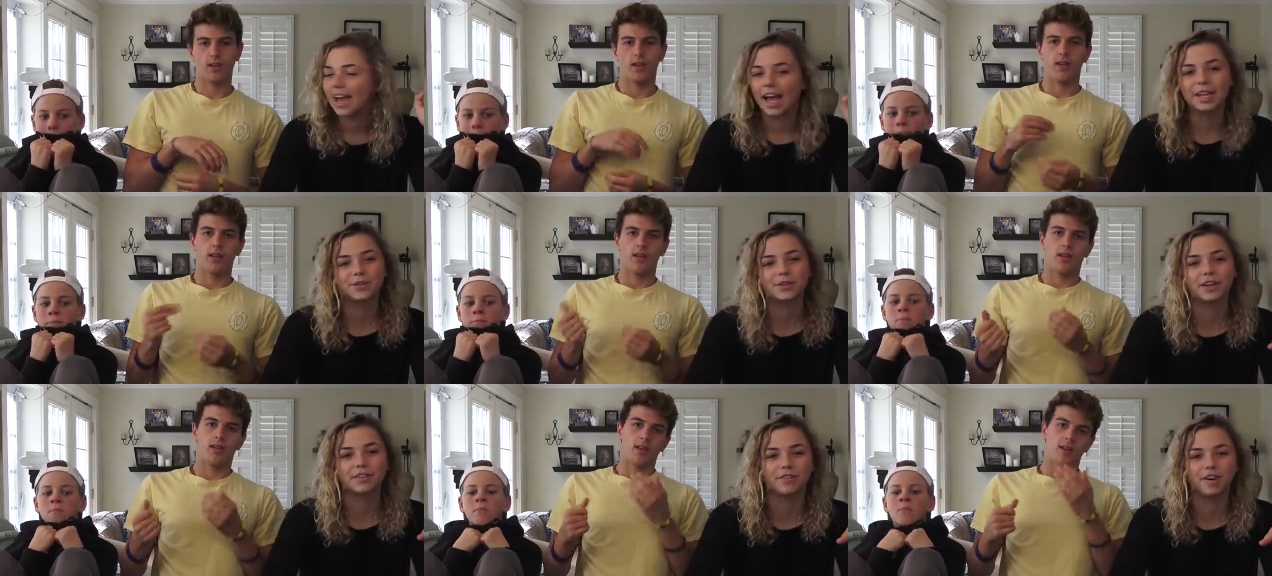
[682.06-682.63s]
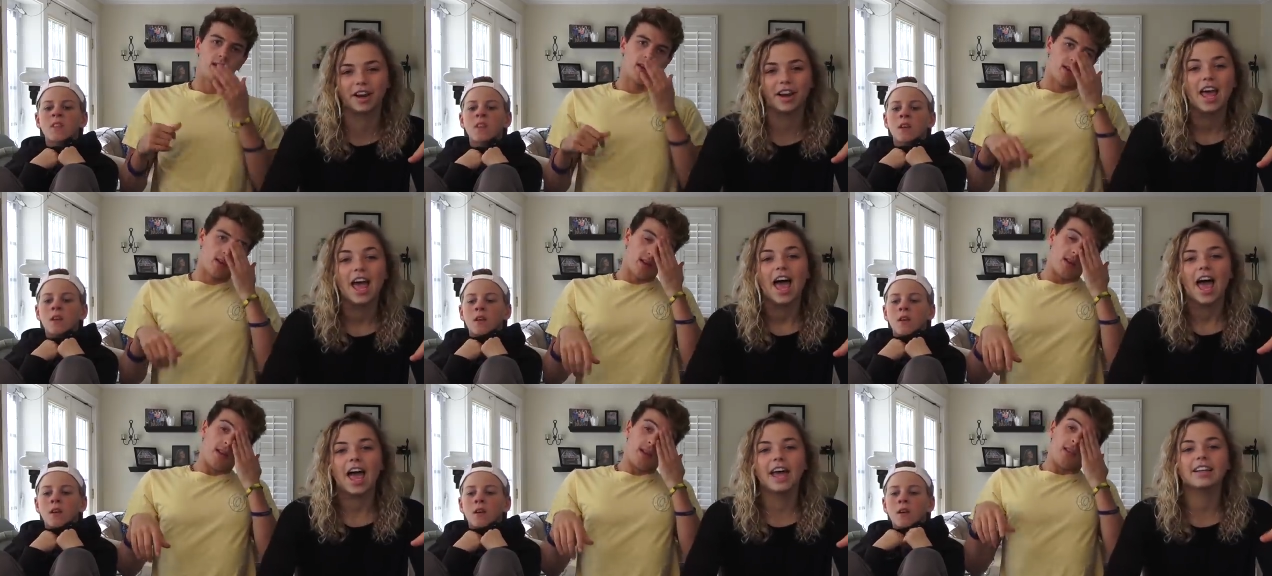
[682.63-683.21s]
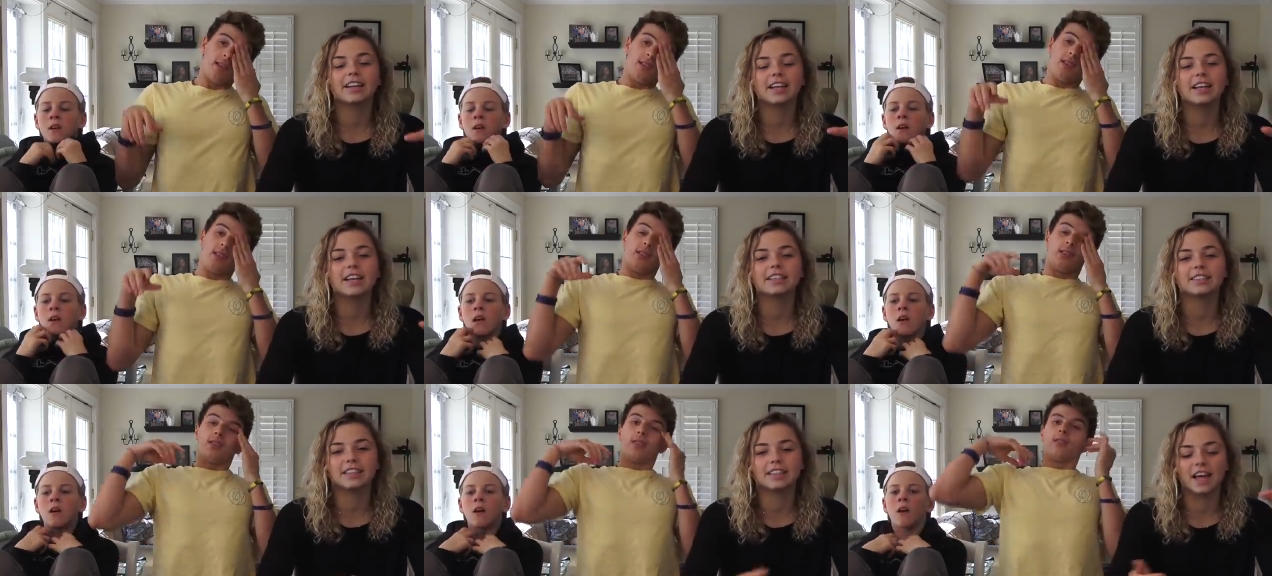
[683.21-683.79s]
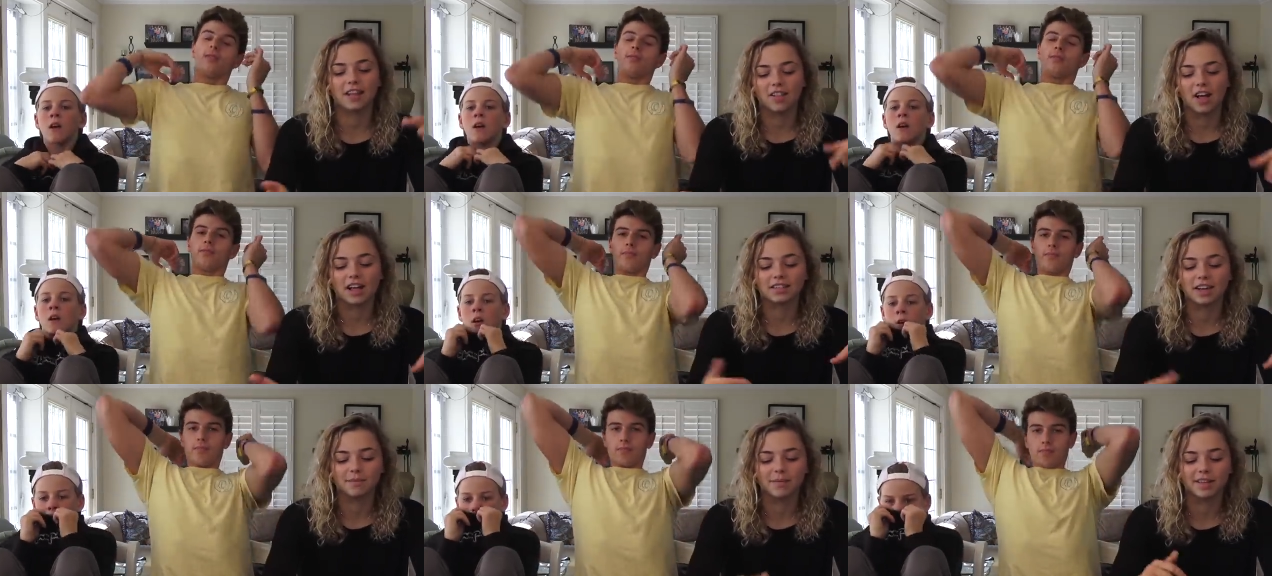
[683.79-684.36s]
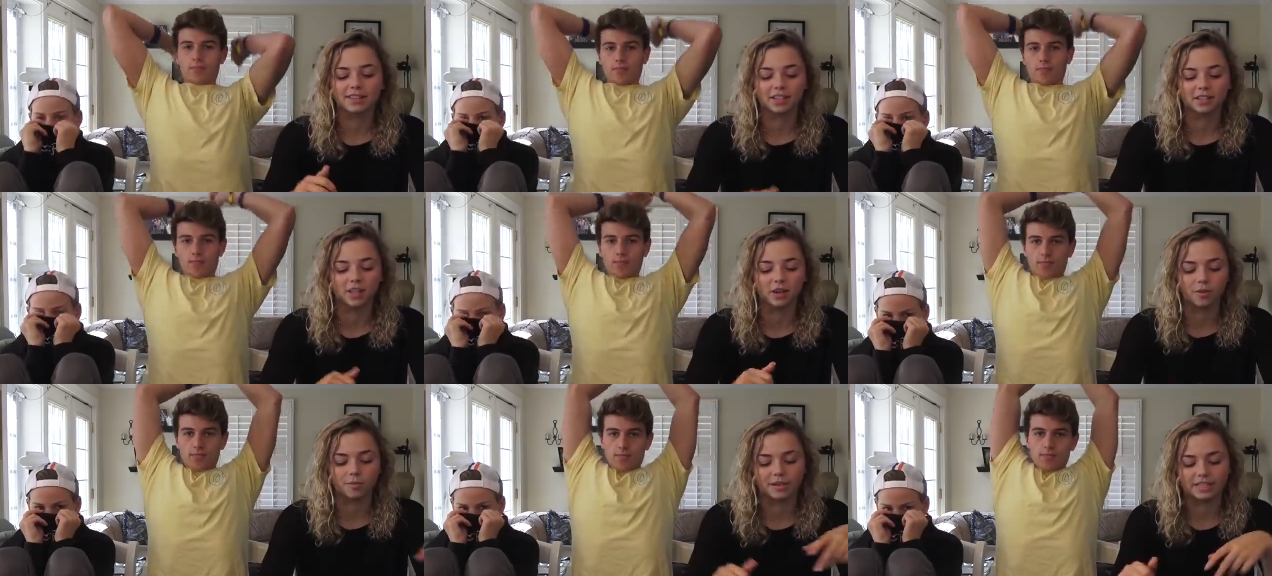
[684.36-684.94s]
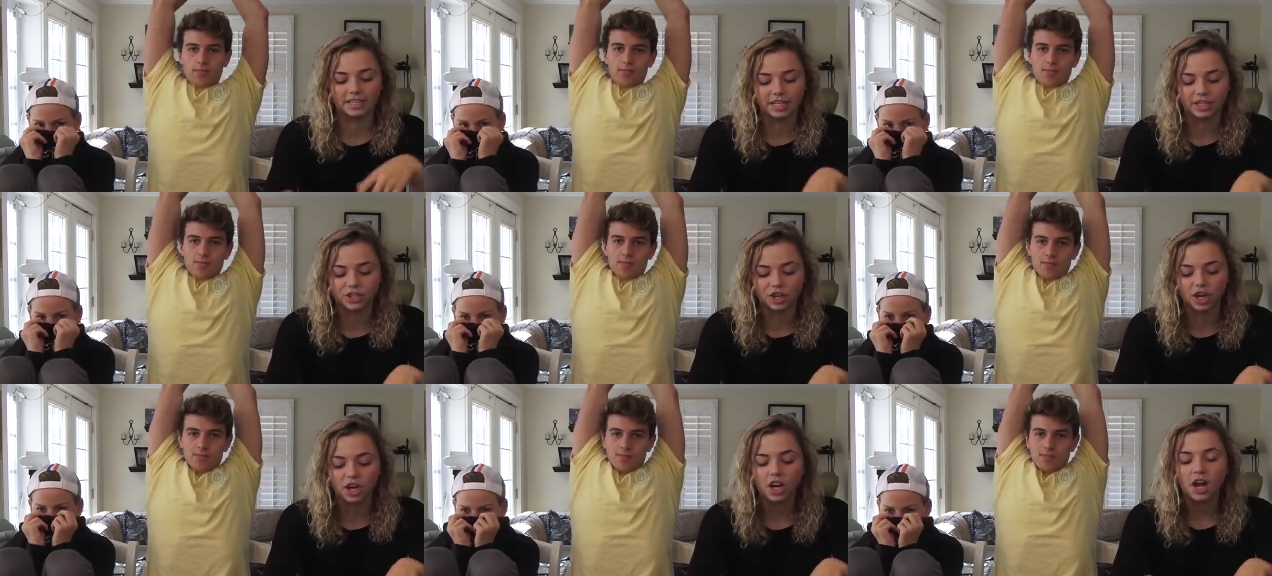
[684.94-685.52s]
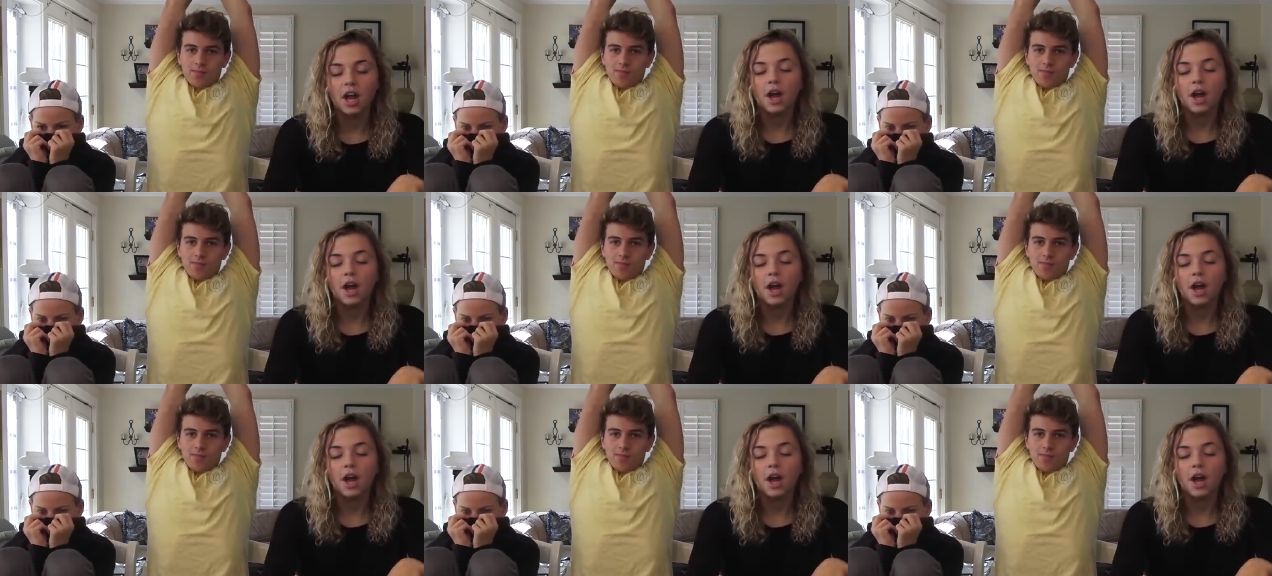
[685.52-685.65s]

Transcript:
Speaker 1: It's really fun. And he's in that class and I made a TikTok with my teacher.